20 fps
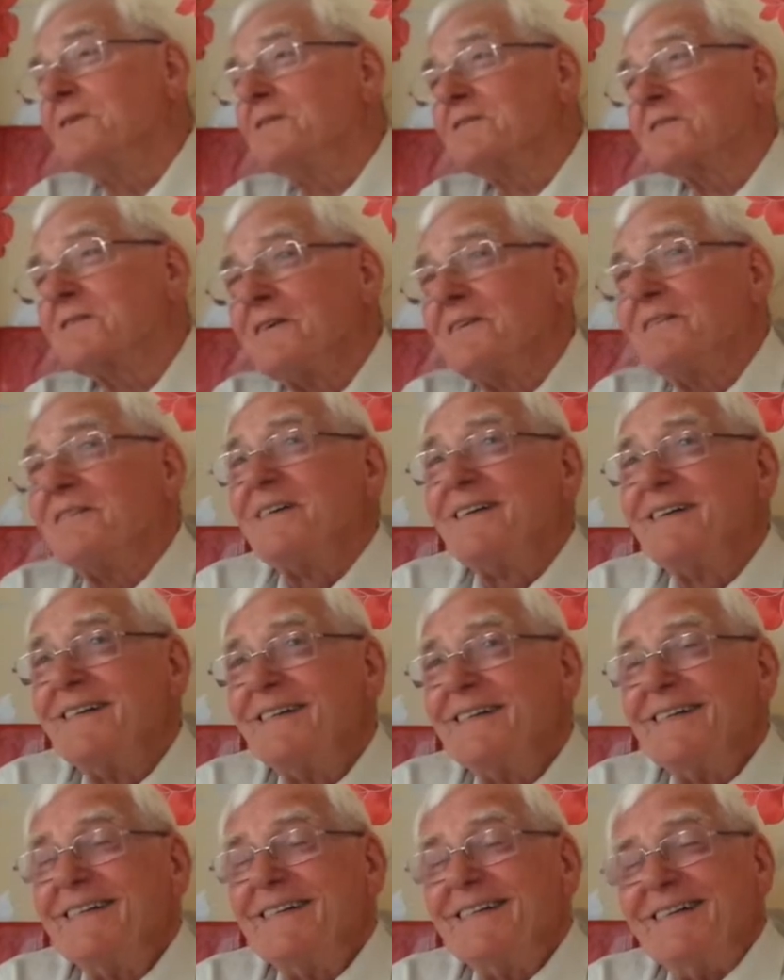Minister.
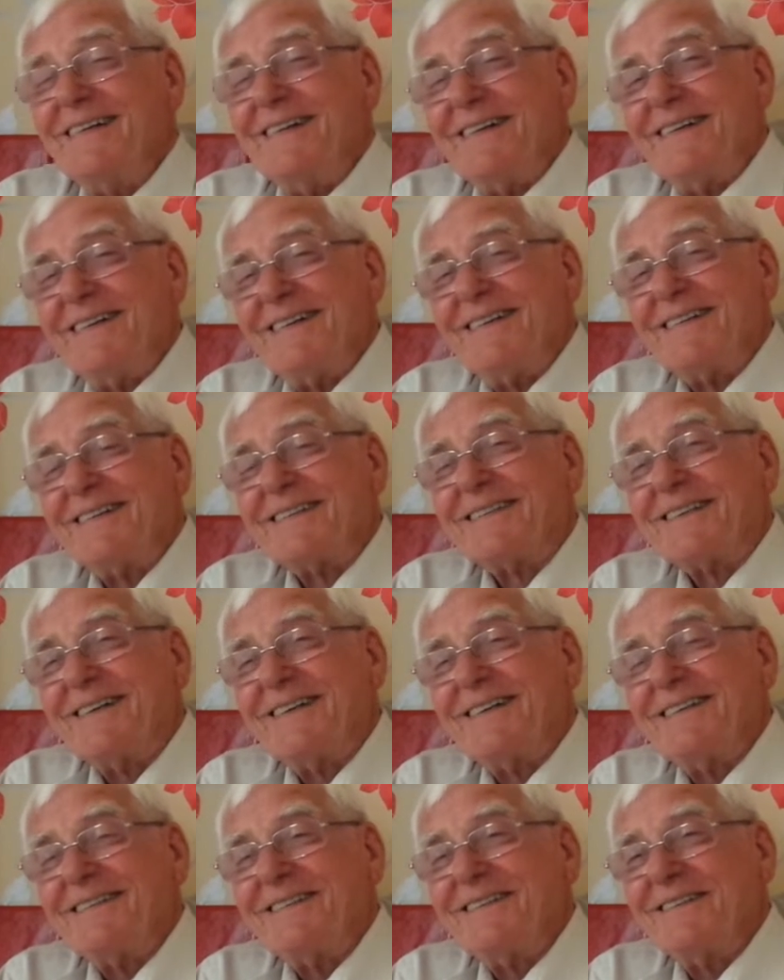But,
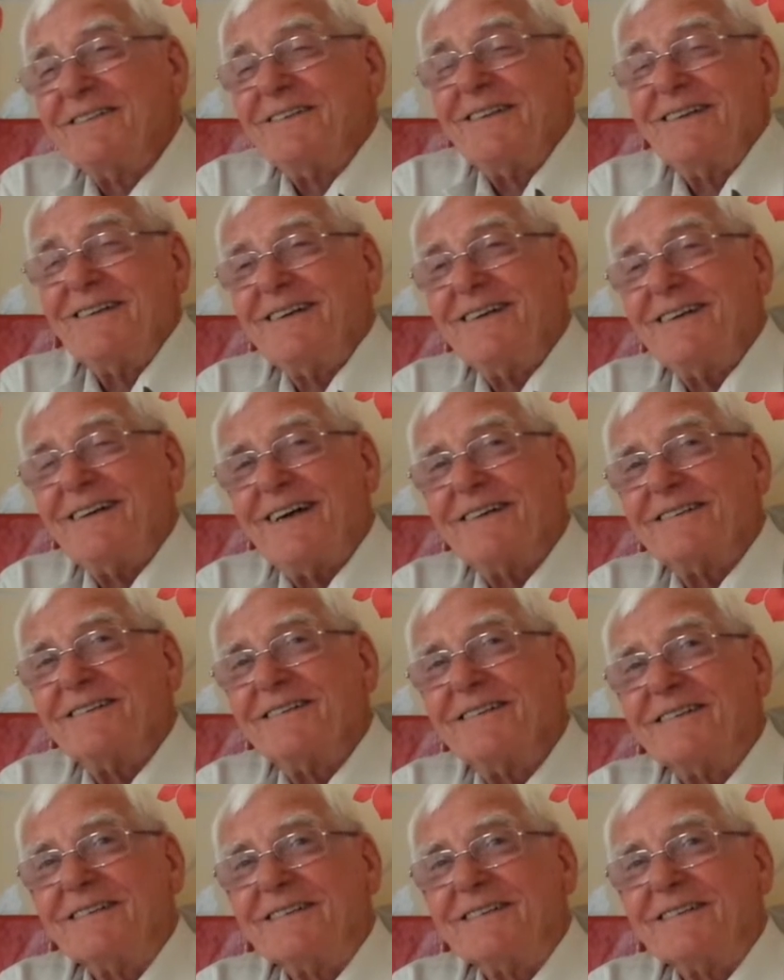you know,